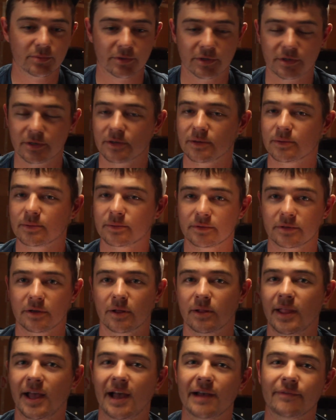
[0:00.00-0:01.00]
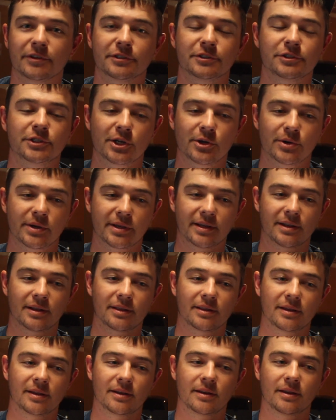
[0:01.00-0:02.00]
We were, you know, laughing, joking,
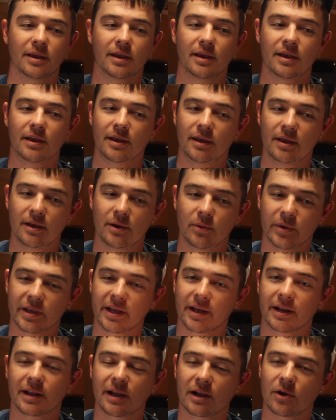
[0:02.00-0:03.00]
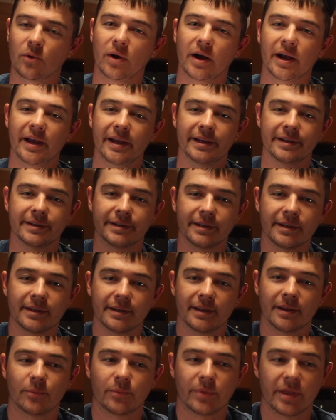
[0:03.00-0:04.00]
and then we kind of got quiet,
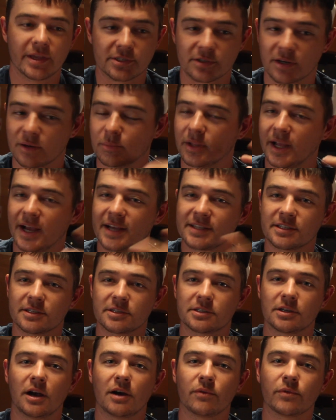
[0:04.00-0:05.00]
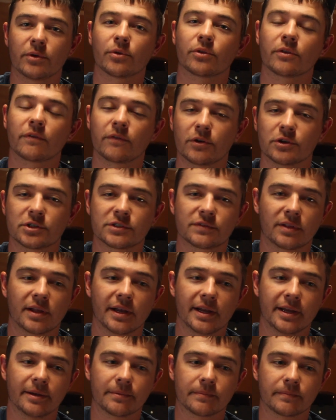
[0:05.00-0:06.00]
and when they started blasting us off, we were in the first
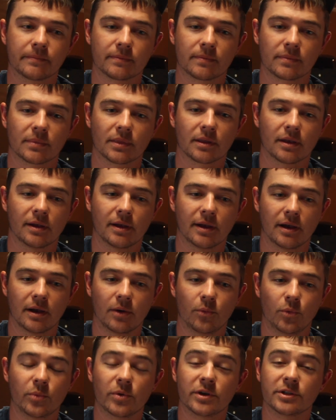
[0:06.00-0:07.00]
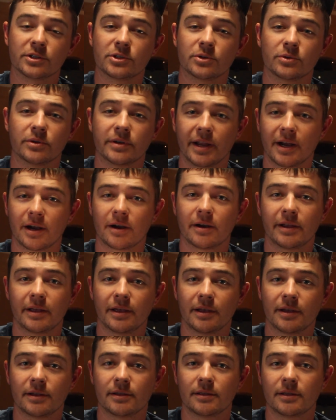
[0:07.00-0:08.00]
flight. We went to an
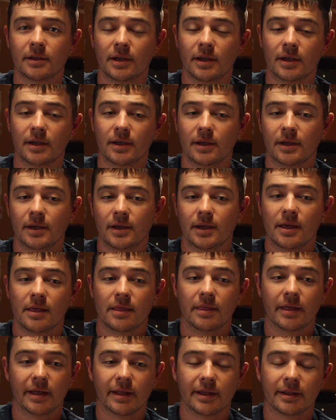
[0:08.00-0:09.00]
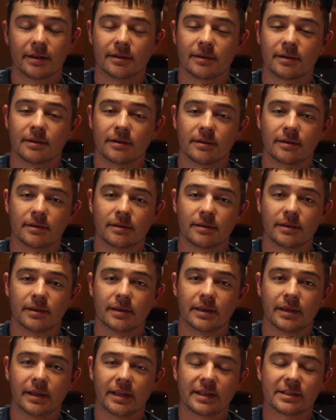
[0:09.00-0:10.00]
area that
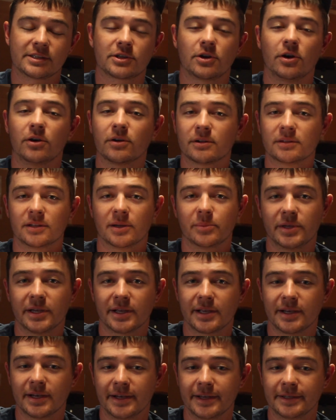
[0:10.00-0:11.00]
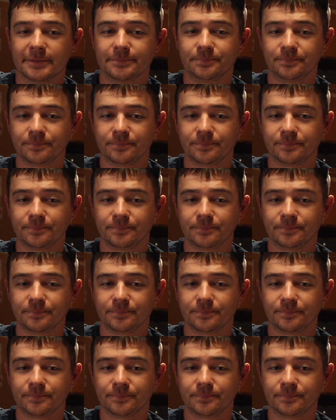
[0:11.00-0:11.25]
it's called Columbia Cut.